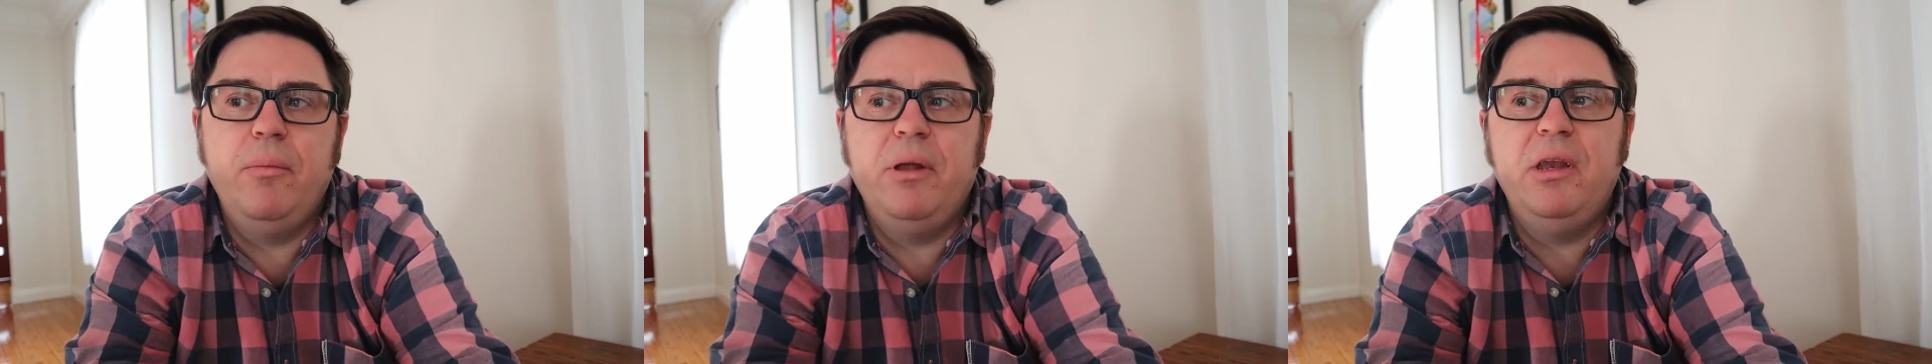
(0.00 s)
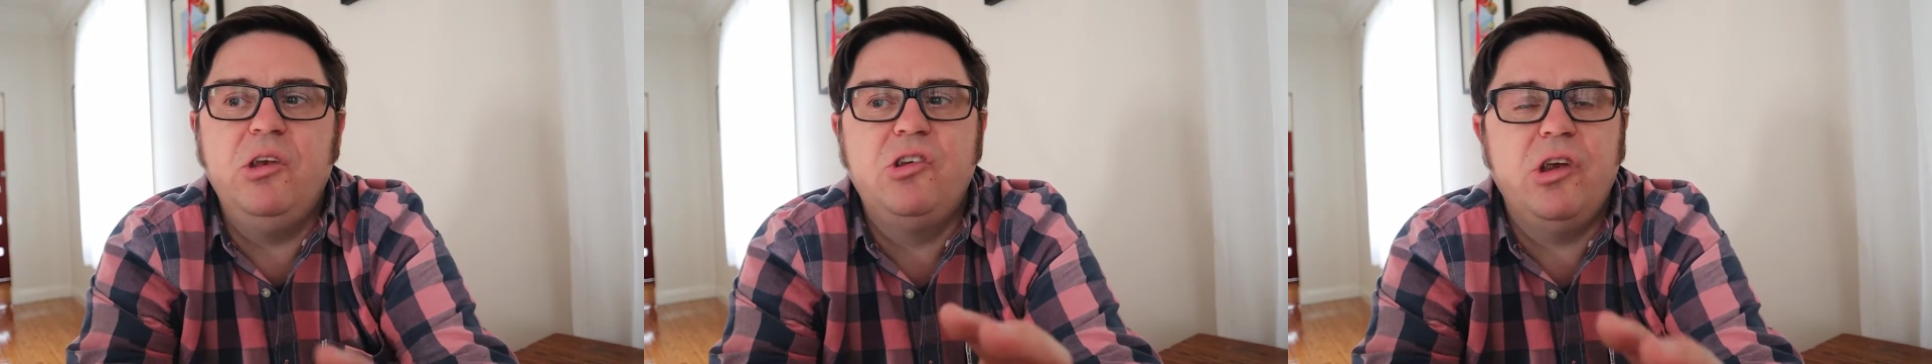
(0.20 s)

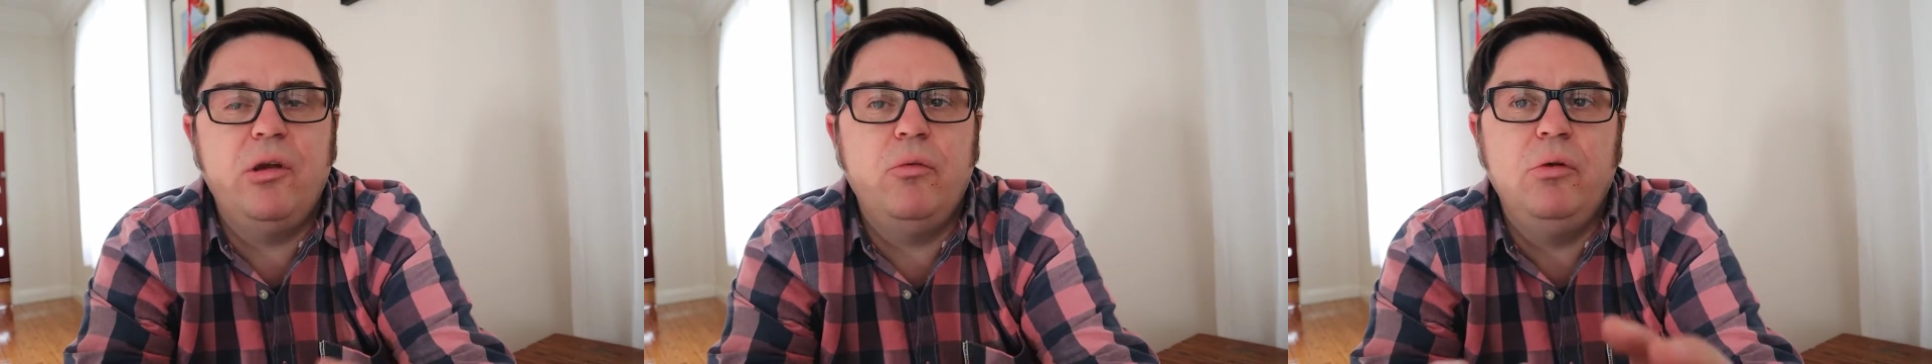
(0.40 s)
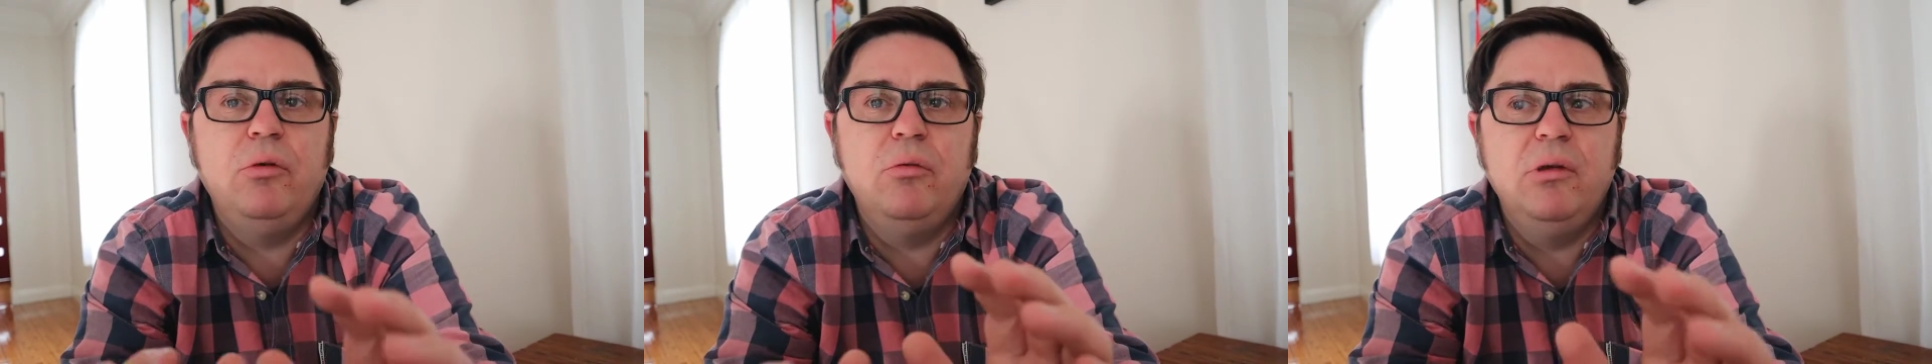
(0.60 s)
but in
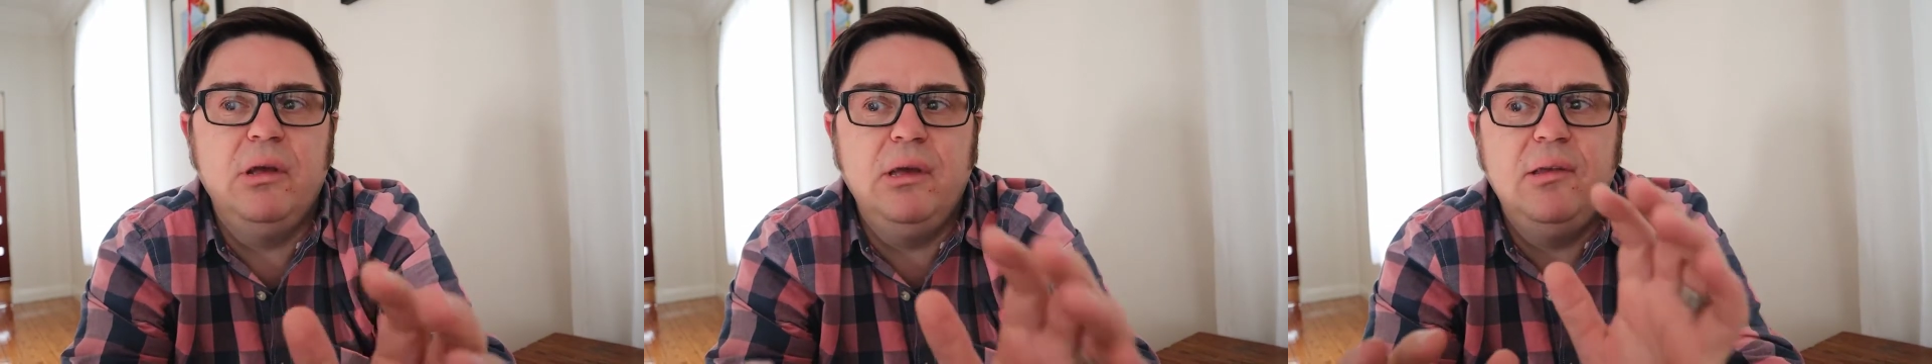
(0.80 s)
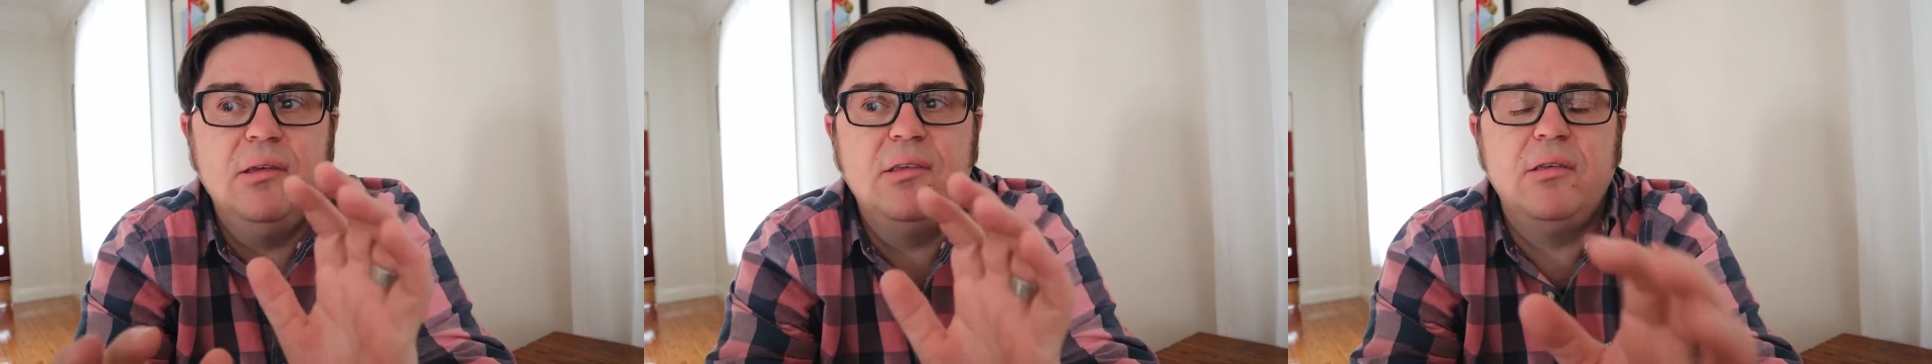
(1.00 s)
general you'll
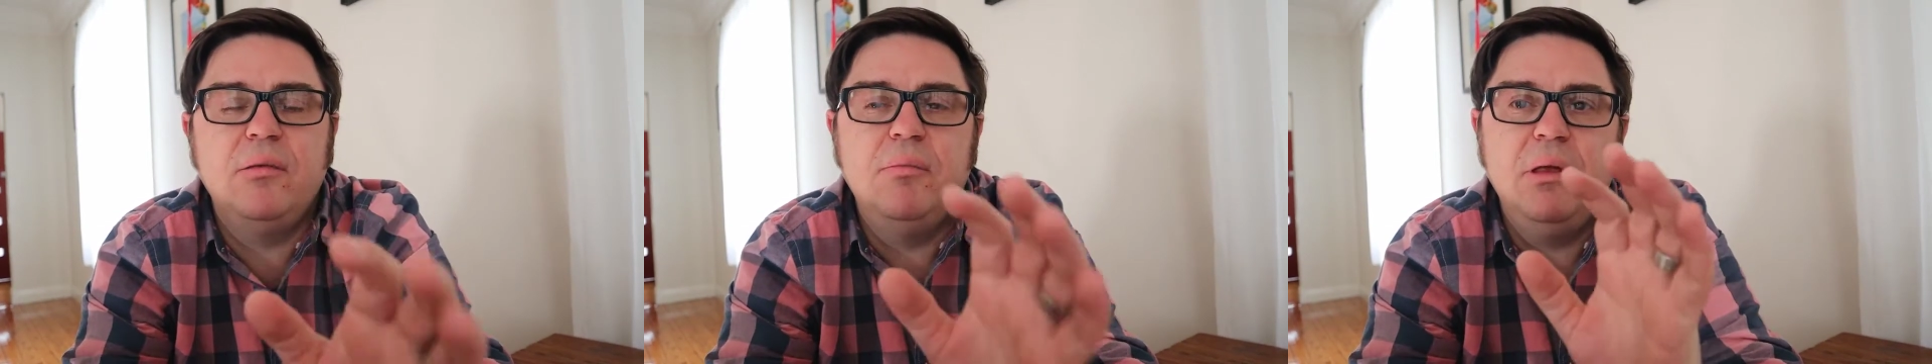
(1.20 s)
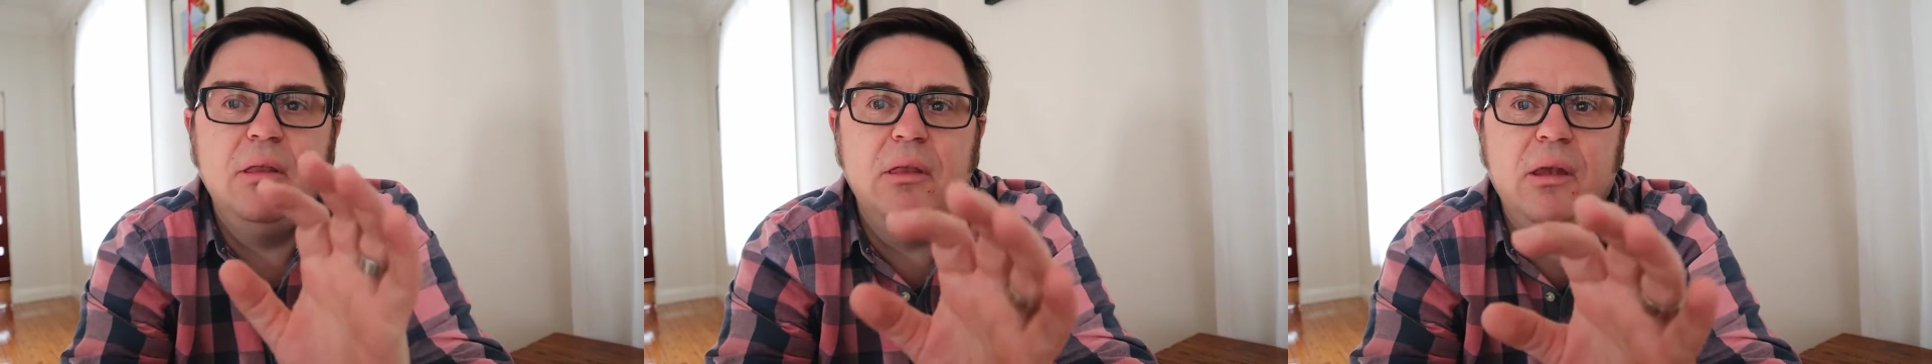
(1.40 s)
need to
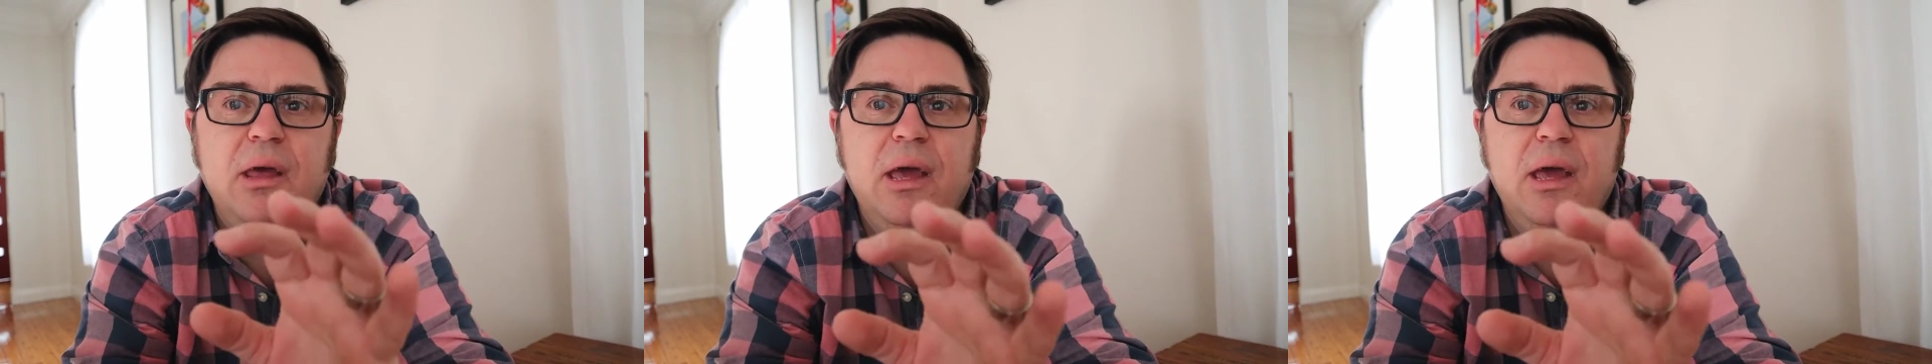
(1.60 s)
submit the